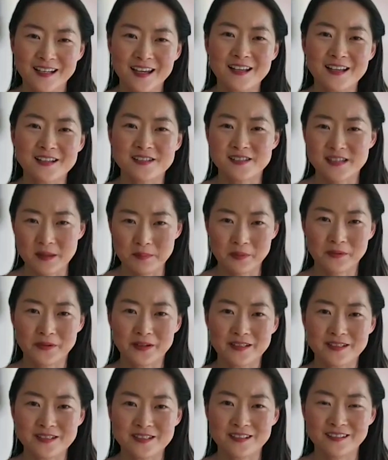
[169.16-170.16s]
It's
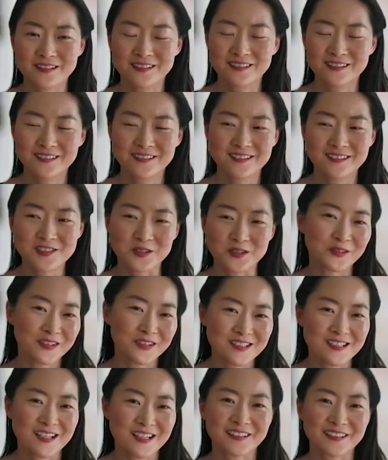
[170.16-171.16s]
separate. So
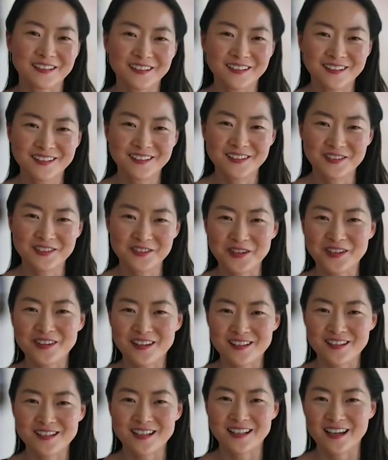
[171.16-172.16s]
these are the three
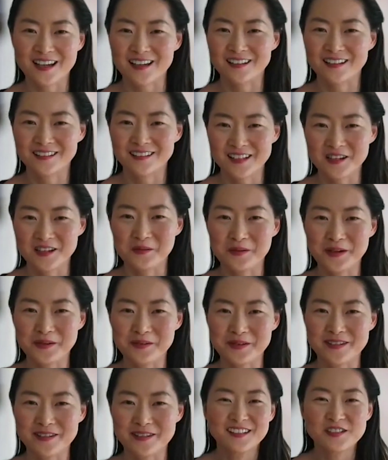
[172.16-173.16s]
things that I take away
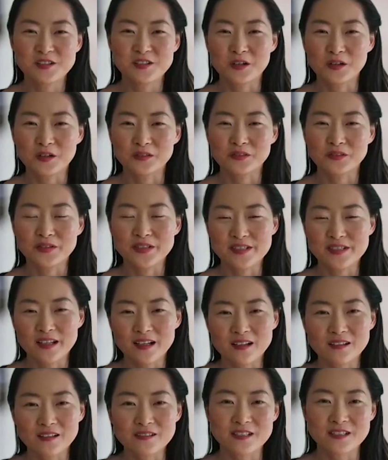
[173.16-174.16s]
with. So the
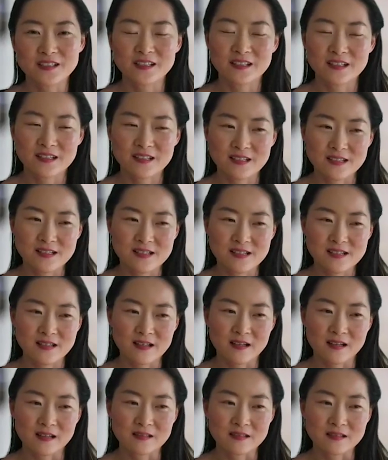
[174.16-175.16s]
result is
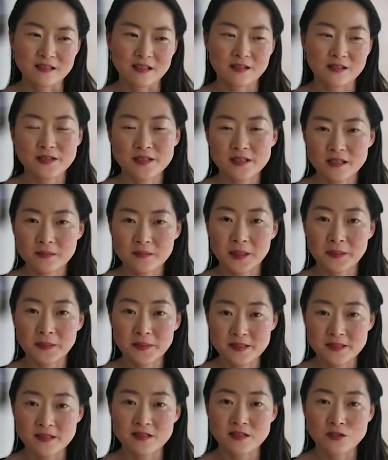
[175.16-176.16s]
that currently my
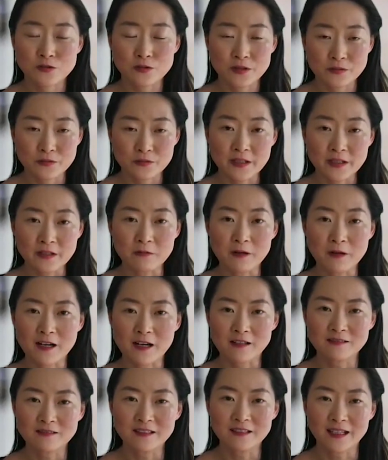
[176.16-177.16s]
business is doing really
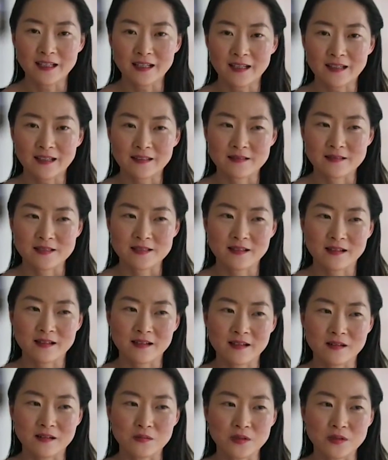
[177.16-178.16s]
well. And
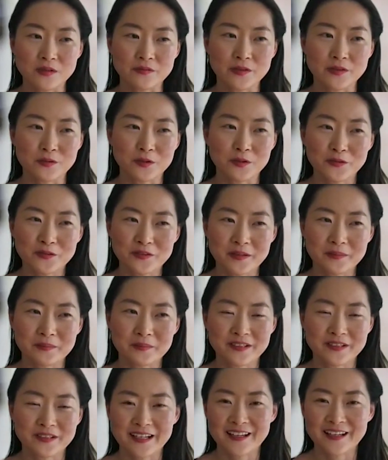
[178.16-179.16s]
one of the growth
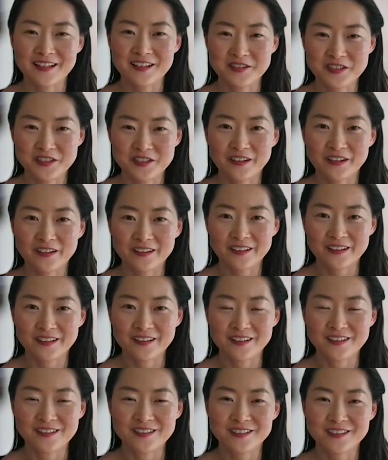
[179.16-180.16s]
numbers that I can share
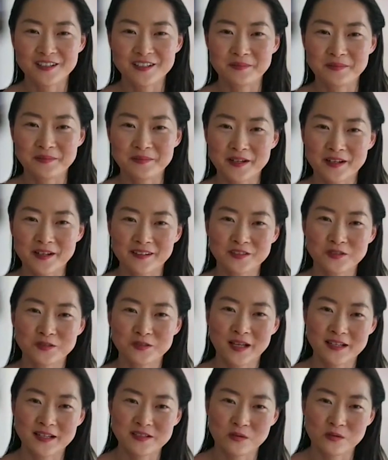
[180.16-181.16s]
is compared to
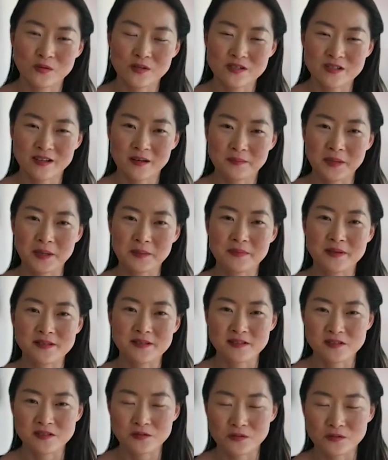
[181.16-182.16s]
last quarter, my
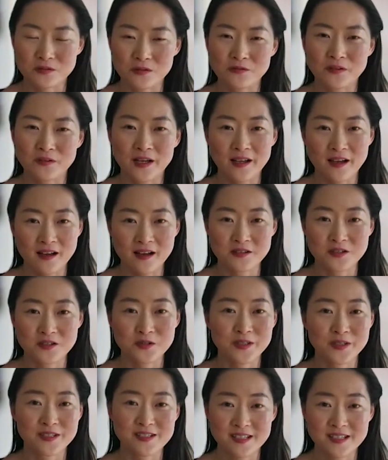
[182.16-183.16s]
business grew
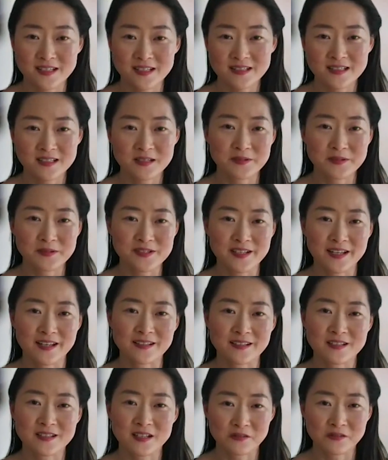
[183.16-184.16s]

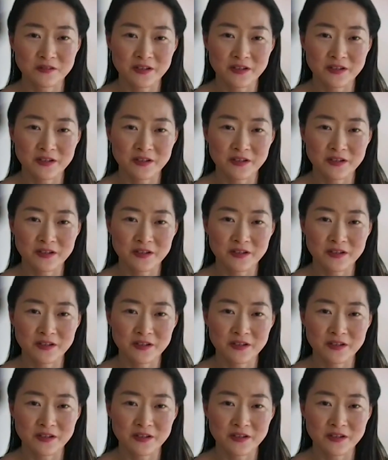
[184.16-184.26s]
560% in